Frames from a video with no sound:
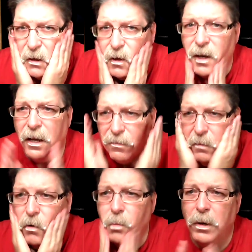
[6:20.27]
extend the
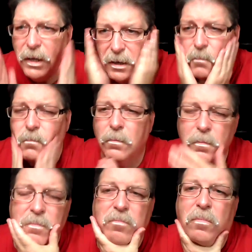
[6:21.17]
life of your blade.
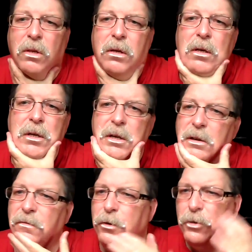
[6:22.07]

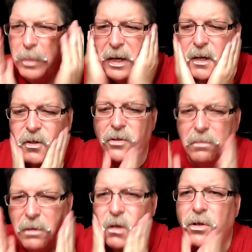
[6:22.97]
First
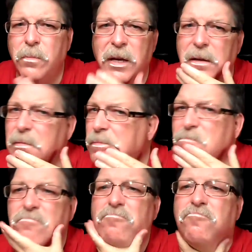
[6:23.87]
pass, not too
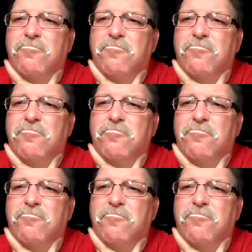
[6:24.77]
bad.